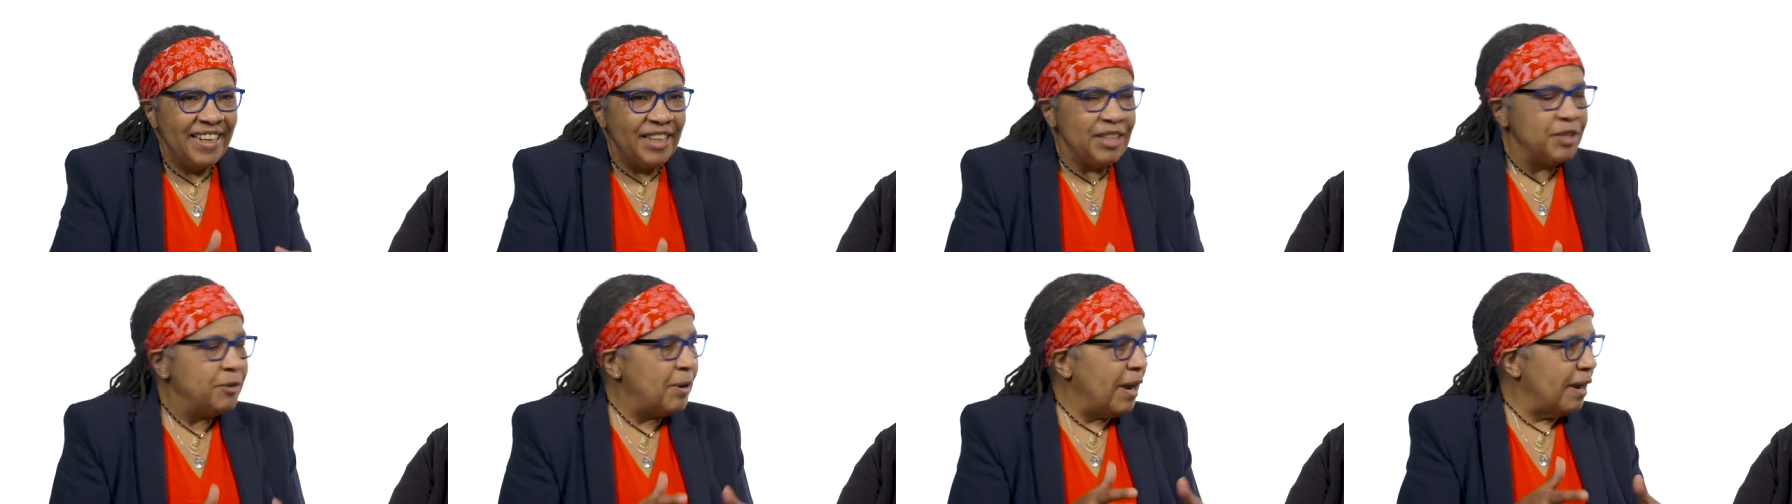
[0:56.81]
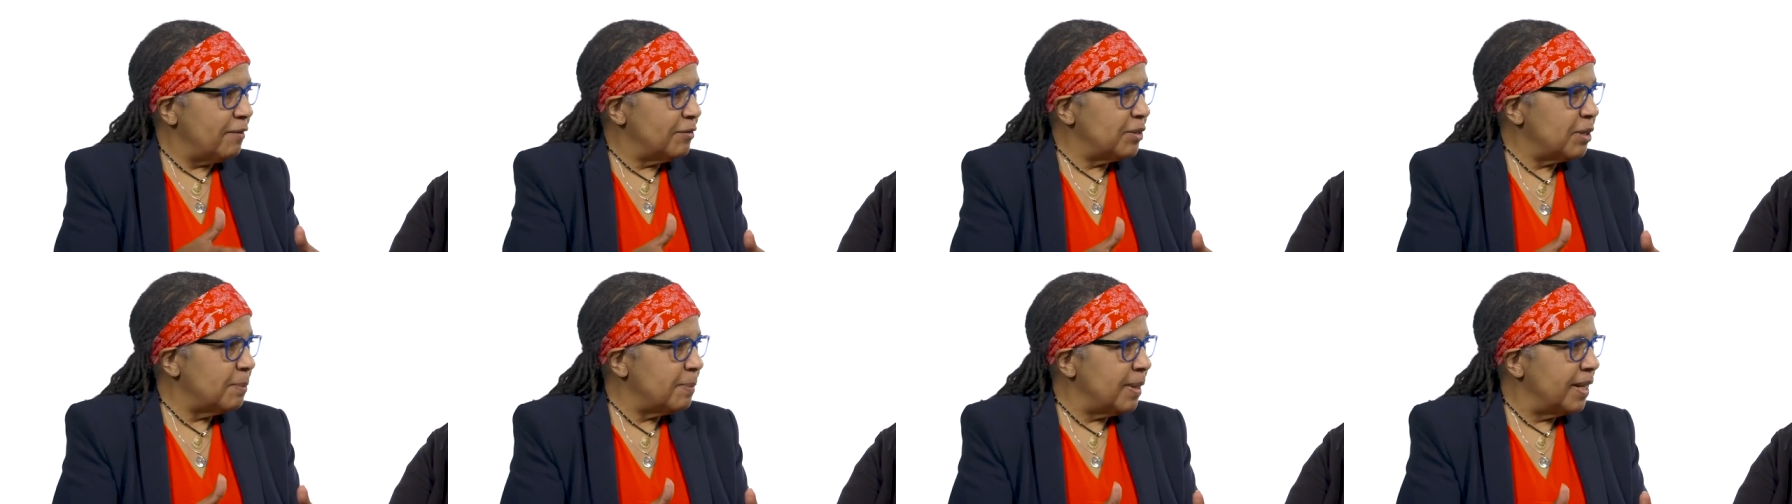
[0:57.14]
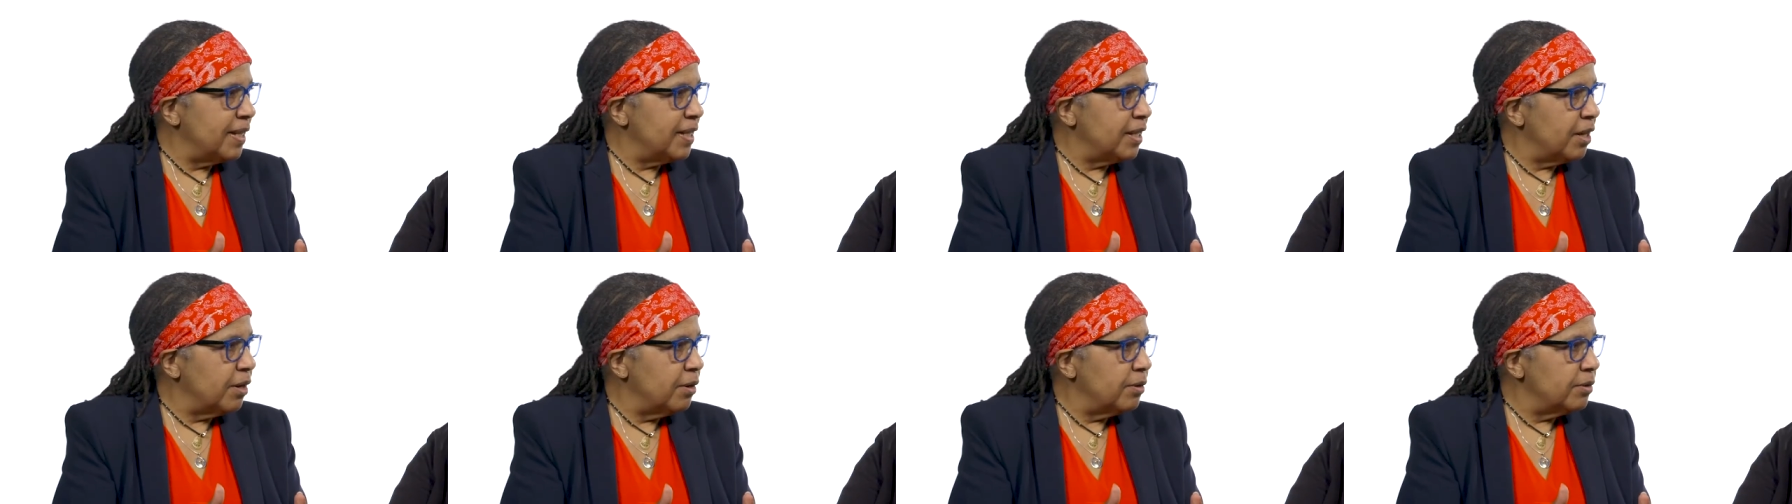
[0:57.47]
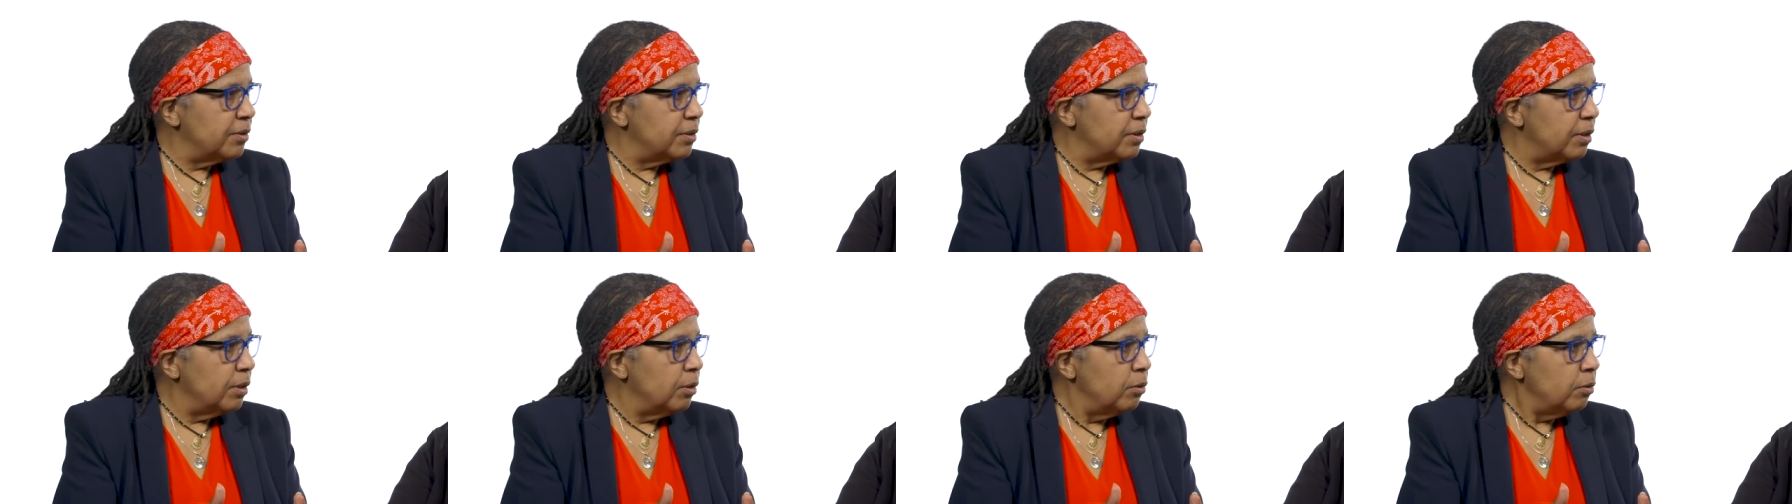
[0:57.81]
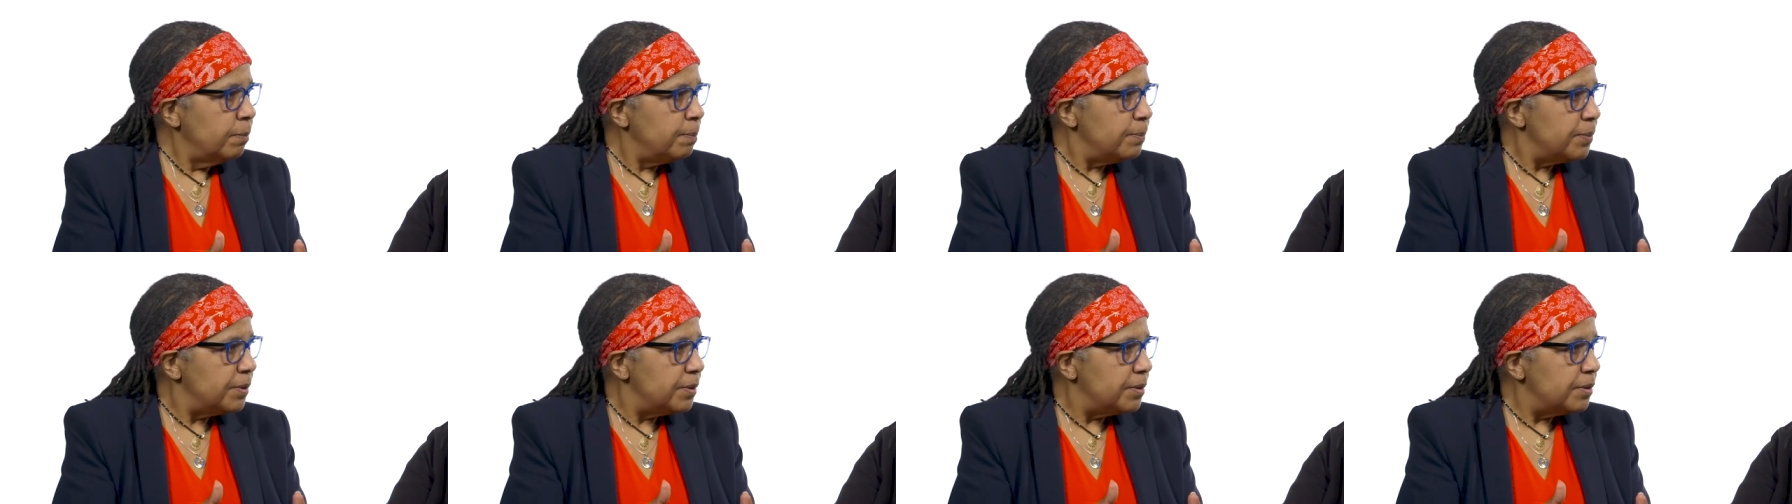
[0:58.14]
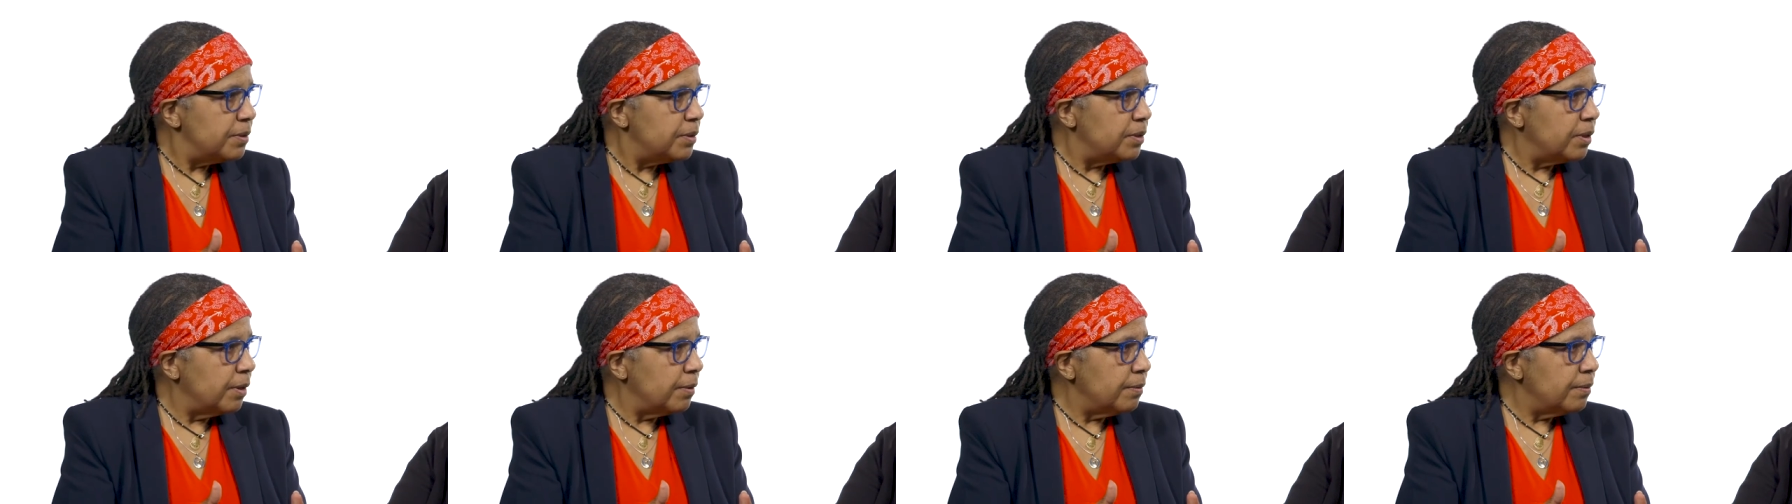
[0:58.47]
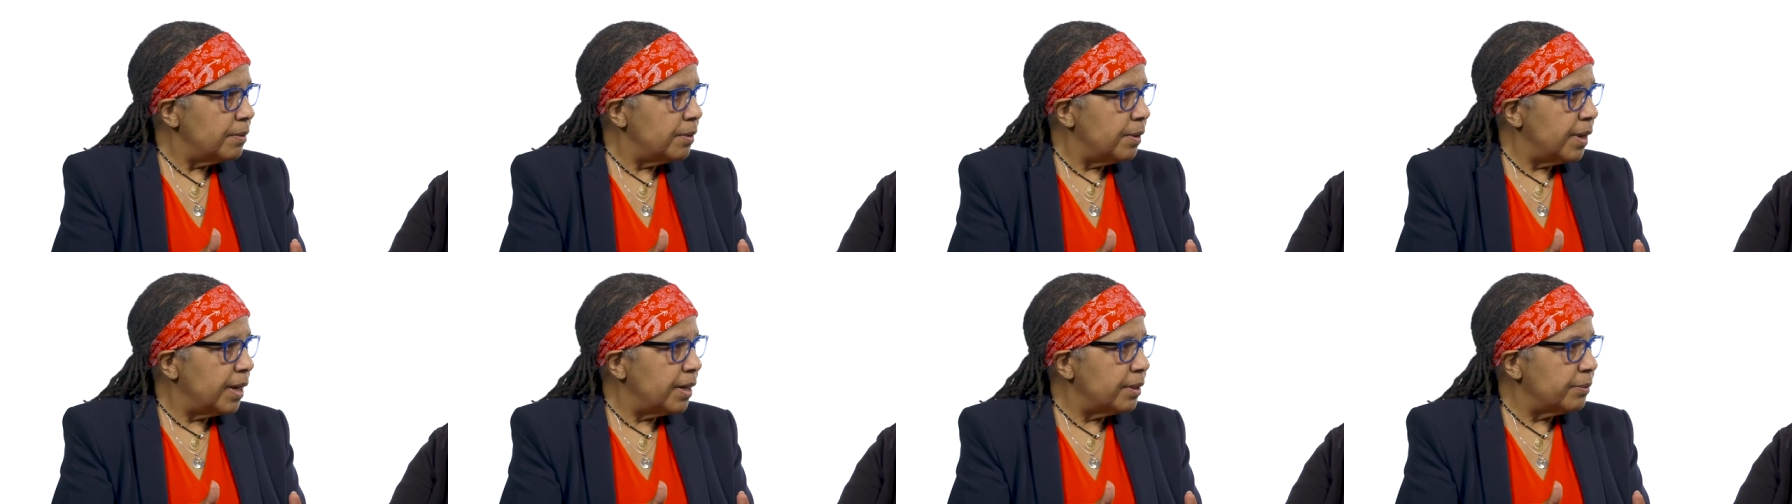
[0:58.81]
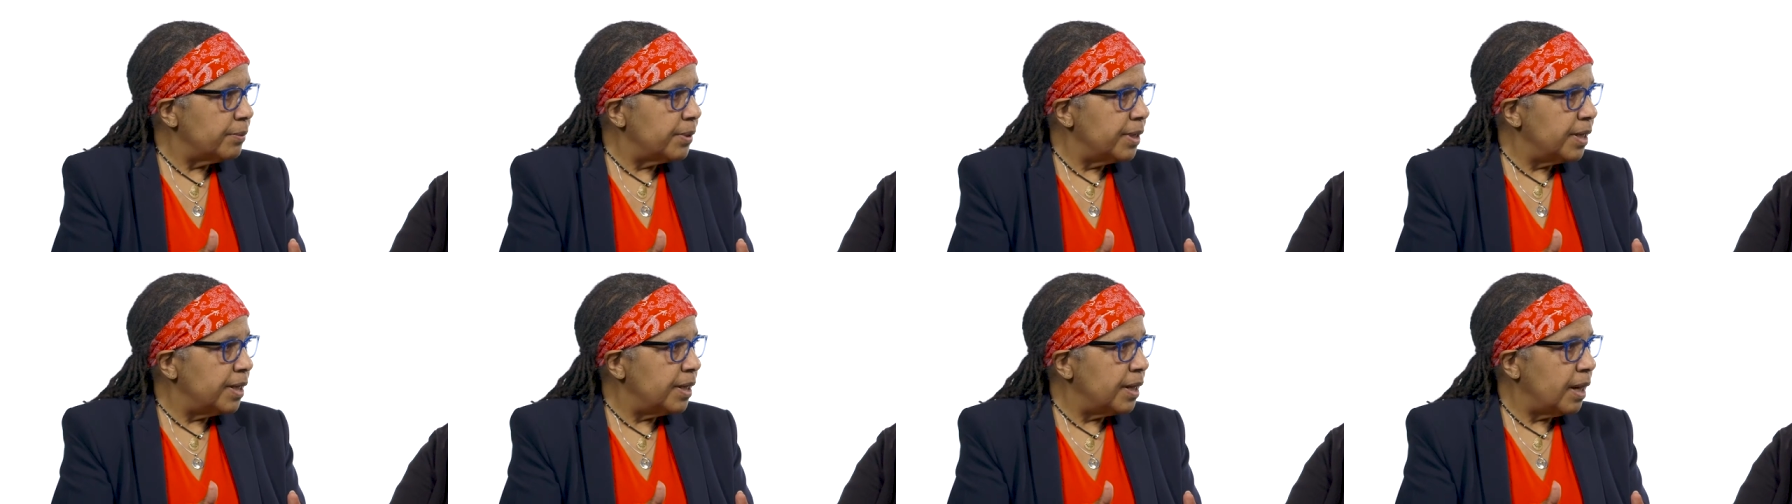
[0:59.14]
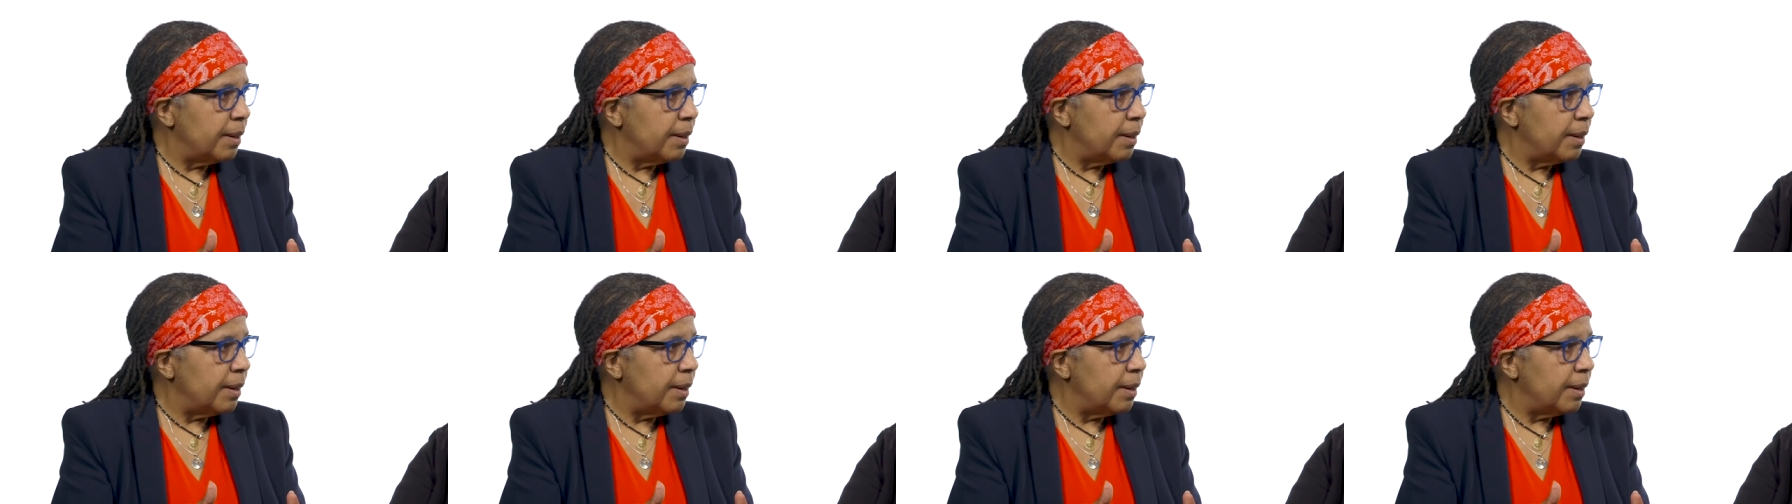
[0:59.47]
you have somebody that goes, oops, don't know how to read.